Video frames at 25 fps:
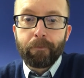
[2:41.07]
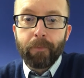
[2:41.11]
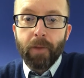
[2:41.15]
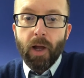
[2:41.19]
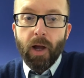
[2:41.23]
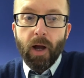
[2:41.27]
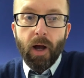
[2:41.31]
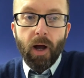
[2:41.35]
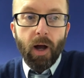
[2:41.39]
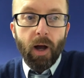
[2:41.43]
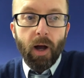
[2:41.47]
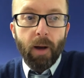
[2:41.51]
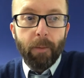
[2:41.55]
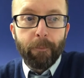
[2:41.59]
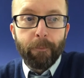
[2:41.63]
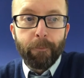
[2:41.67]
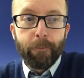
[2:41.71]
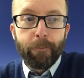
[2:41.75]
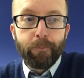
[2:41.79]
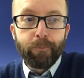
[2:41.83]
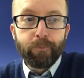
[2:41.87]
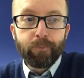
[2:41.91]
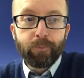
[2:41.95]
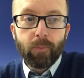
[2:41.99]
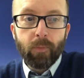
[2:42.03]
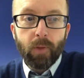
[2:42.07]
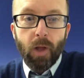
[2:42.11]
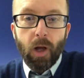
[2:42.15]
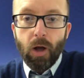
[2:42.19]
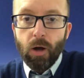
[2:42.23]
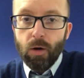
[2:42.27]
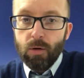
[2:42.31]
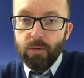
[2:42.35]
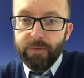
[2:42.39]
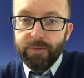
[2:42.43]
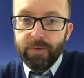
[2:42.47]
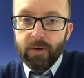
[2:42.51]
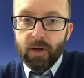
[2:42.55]

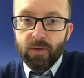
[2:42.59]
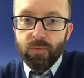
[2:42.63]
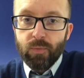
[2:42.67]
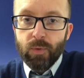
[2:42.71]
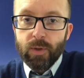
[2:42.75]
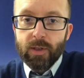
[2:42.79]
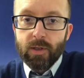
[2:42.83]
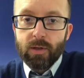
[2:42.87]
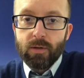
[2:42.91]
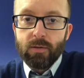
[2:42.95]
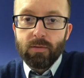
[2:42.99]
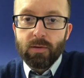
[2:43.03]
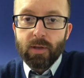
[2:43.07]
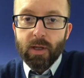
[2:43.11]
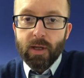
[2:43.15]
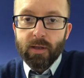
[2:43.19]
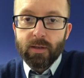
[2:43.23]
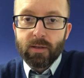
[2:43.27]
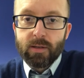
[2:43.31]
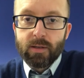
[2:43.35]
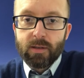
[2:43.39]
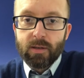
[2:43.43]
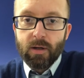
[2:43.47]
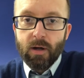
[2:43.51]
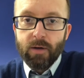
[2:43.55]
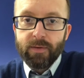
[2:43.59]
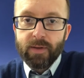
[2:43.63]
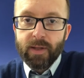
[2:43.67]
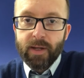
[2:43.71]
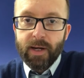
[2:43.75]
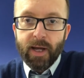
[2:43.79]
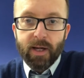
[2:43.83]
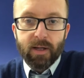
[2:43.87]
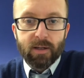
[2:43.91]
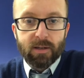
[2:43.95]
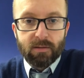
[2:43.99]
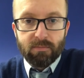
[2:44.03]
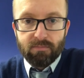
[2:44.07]
Hopefully, if we do this over the
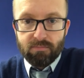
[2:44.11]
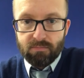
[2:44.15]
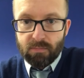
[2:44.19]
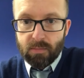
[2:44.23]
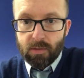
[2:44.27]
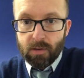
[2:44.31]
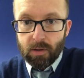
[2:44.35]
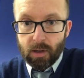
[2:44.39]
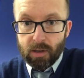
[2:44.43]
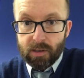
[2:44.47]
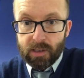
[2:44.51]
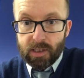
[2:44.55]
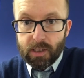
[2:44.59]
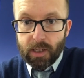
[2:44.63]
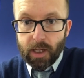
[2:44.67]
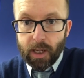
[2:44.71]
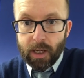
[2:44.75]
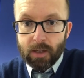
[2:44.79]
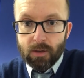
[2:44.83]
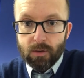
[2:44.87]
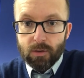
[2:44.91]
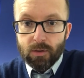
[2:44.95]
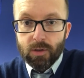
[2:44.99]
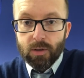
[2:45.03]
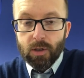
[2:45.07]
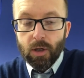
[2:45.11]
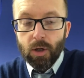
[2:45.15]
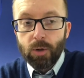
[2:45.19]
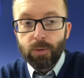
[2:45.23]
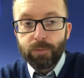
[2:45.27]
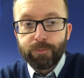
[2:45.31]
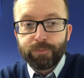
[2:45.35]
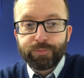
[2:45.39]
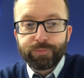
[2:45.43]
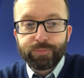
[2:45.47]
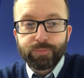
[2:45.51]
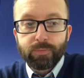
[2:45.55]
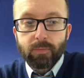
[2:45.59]
next 30 days or so,
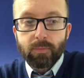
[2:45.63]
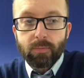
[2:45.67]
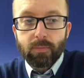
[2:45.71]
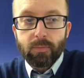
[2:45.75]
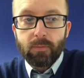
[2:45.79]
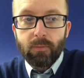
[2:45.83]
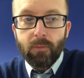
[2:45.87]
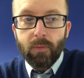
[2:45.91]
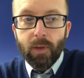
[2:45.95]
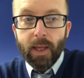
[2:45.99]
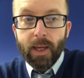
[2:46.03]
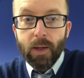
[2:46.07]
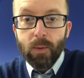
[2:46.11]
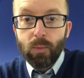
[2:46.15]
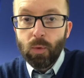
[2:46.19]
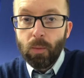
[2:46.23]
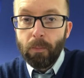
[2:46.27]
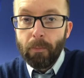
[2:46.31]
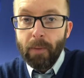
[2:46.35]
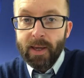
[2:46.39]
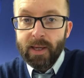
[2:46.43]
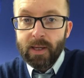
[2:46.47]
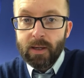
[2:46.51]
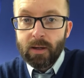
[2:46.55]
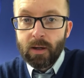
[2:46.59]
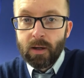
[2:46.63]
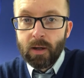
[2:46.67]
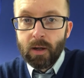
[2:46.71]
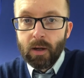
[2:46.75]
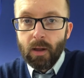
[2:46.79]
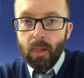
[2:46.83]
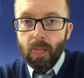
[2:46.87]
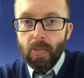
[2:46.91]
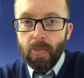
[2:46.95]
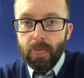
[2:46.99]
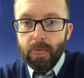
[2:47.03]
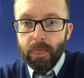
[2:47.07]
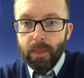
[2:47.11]
it will make
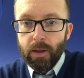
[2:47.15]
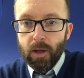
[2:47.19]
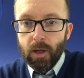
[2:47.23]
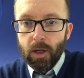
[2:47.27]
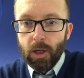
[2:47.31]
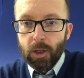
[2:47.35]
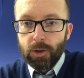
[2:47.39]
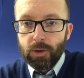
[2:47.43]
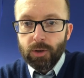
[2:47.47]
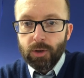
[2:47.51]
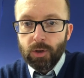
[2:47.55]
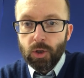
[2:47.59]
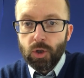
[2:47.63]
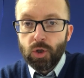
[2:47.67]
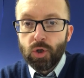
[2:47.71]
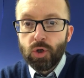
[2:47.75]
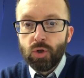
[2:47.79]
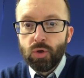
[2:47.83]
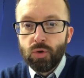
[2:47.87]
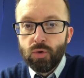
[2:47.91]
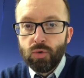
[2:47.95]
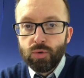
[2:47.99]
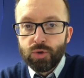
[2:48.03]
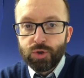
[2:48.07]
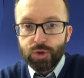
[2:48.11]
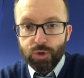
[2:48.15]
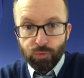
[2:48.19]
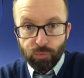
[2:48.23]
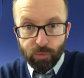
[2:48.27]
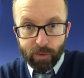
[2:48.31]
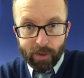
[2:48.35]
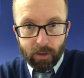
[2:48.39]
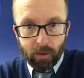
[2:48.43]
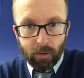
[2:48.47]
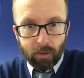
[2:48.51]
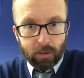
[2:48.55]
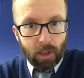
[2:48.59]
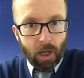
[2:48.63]
the new
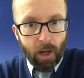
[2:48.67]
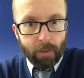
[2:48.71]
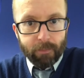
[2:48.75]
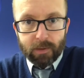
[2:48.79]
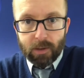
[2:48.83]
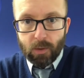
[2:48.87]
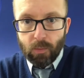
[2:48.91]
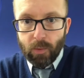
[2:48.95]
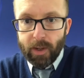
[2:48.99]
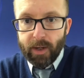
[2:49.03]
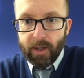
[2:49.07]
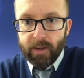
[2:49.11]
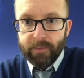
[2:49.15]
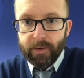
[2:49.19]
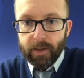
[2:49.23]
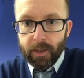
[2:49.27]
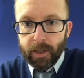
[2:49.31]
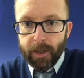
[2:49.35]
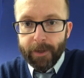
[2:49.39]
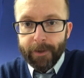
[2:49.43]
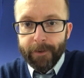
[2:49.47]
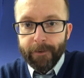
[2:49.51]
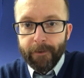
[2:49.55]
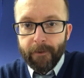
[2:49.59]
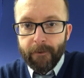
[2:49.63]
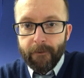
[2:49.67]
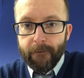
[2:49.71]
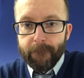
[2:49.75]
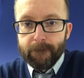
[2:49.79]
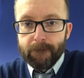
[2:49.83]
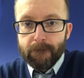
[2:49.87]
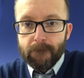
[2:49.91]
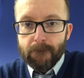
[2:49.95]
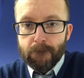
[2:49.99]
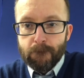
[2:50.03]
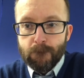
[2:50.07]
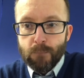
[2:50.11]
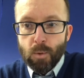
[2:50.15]
surreal times that we're living in
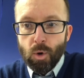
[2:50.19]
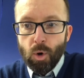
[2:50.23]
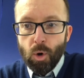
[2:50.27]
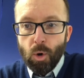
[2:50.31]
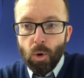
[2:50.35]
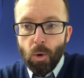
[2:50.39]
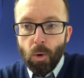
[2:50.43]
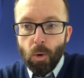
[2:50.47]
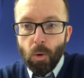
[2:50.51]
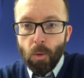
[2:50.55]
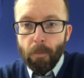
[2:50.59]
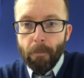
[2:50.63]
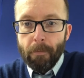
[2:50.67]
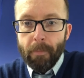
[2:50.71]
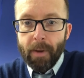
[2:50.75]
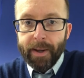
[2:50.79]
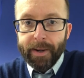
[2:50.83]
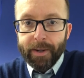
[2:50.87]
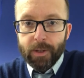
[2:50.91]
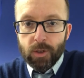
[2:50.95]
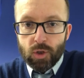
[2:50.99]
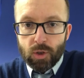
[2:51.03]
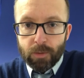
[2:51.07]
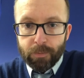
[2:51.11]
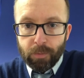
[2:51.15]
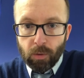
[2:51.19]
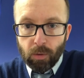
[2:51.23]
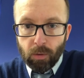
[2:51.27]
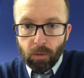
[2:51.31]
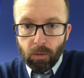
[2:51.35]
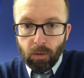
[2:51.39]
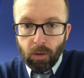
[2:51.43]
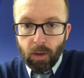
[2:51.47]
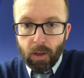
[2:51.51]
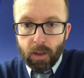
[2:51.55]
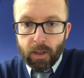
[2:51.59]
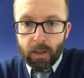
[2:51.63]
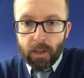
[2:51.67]
more
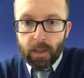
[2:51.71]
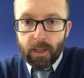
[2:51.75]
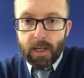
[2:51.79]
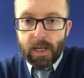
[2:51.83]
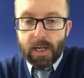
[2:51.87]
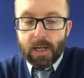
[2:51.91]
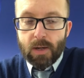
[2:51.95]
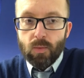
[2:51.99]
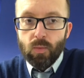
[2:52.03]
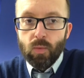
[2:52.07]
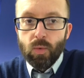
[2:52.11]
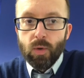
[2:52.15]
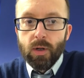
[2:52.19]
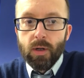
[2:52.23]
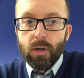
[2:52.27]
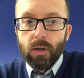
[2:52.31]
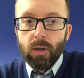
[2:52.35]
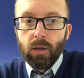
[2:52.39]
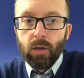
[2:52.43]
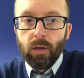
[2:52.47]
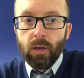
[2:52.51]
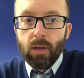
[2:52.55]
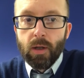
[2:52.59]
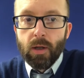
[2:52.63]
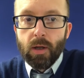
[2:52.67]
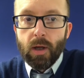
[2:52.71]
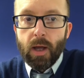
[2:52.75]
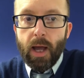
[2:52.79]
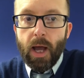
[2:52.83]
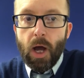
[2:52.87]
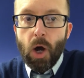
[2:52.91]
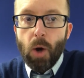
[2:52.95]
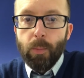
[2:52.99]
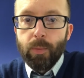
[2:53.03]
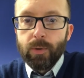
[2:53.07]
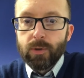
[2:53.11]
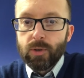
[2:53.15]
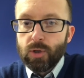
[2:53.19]
manageable. It will
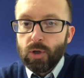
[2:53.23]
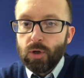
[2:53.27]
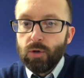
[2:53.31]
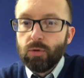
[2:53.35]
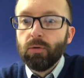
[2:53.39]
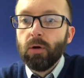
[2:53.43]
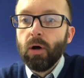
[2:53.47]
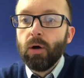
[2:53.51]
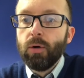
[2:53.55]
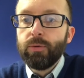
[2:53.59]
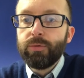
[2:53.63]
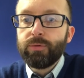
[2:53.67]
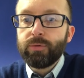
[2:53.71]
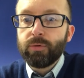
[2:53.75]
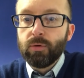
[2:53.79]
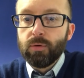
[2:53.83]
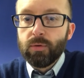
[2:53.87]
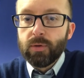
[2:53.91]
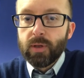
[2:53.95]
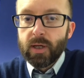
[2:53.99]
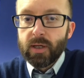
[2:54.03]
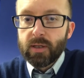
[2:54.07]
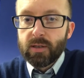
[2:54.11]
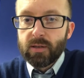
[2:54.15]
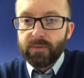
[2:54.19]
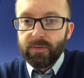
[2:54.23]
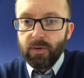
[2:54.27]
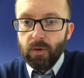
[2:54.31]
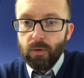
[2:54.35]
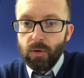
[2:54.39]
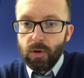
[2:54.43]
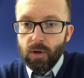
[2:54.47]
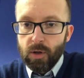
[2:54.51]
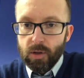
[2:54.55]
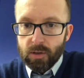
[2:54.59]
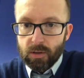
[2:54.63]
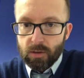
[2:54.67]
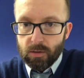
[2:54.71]
help us to grow through this,
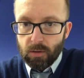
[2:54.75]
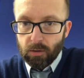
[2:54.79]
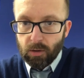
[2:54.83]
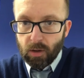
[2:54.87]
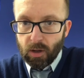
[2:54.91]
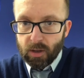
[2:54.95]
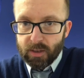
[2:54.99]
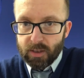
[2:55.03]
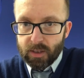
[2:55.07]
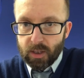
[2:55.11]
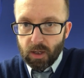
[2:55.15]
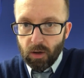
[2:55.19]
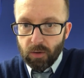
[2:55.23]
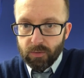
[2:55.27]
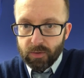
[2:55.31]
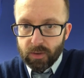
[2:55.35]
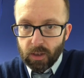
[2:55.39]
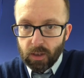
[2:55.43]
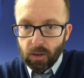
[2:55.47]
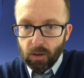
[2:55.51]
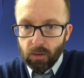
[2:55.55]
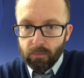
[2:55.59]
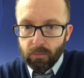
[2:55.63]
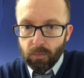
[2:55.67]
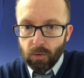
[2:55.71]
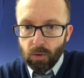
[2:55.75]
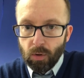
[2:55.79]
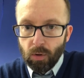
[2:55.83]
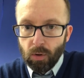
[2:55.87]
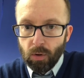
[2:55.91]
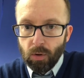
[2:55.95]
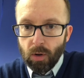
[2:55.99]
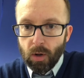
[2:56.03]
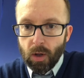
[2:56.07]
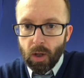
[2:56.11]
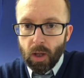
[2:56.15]
focus on ourselves a little more,